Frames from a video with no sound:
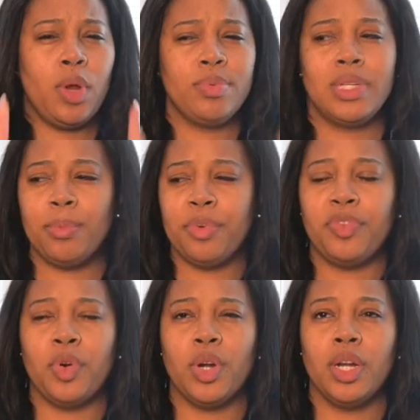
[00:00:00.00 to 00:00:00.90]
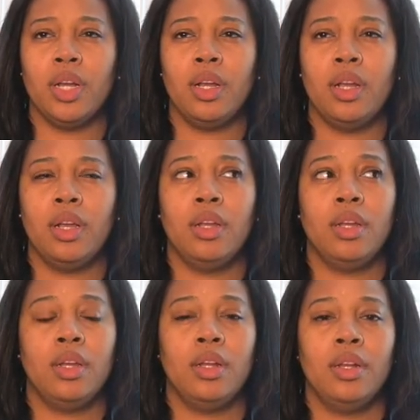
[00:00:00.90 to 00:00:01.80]
we're up to number four.
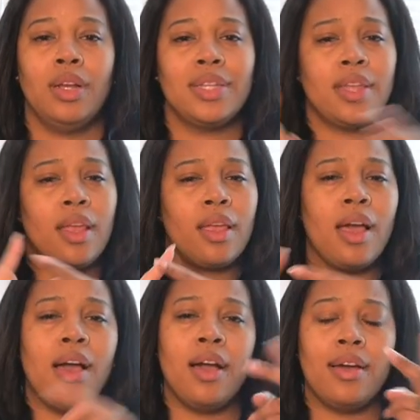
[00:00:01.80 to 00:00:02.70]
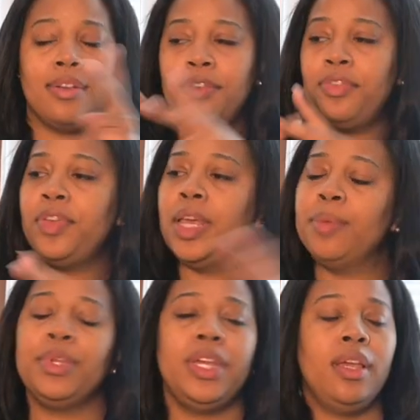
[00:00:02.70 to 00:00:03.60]
I said God,
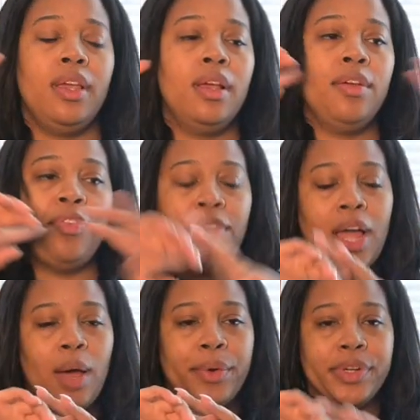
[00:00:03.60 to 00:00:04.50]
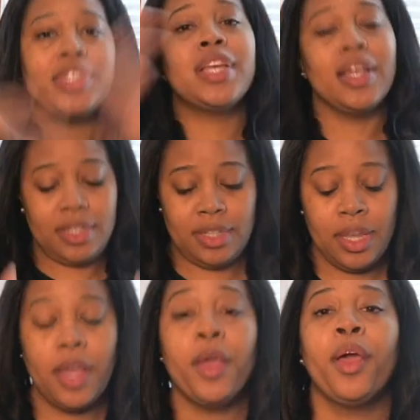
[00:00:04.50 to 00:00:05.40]
family, flowers, yes.
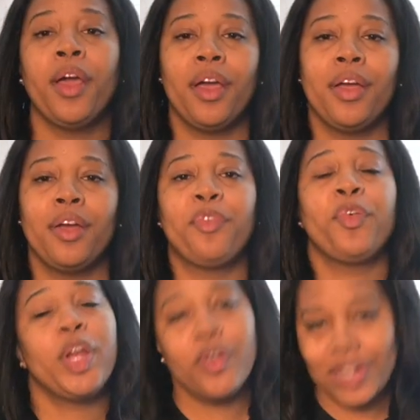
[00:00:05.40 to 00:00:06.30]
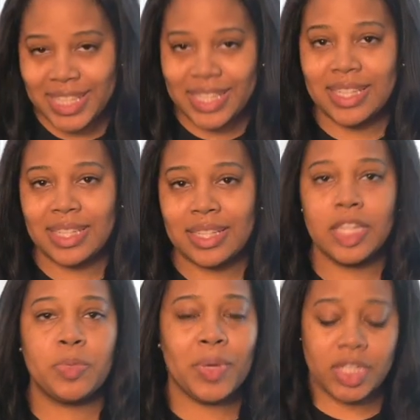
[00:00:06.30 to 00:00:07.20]
Fragrance.
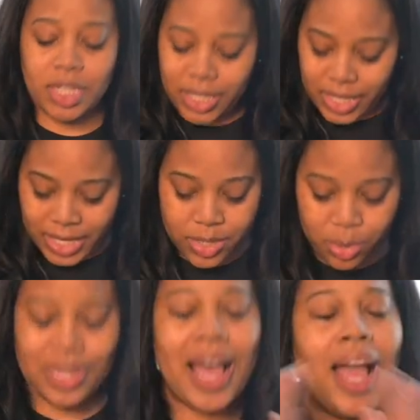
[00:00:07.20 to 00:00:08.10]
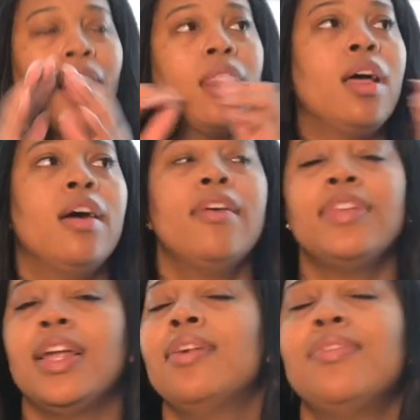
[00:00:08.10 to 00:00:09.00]
Especially candles. I love,
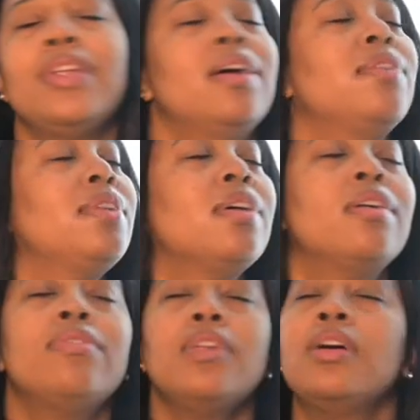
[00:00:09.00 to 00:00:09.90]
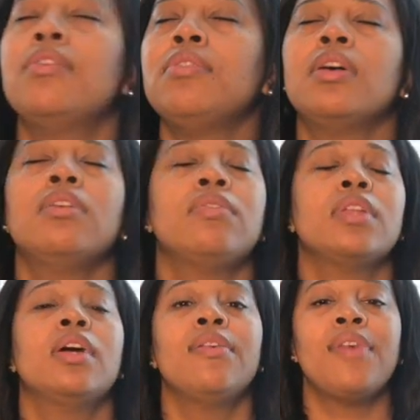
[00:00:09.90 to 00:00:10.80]
love, love, love, love, love,
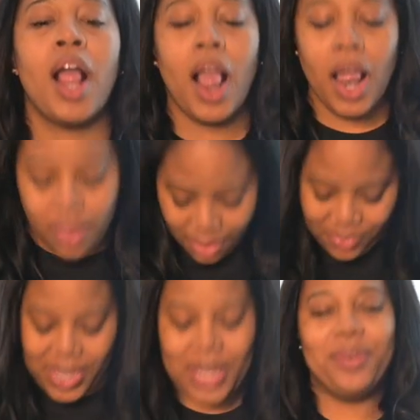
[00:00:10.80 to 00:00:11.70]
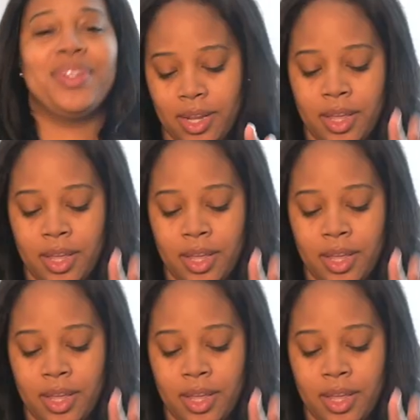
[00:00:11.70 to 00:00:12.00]
love, love candles.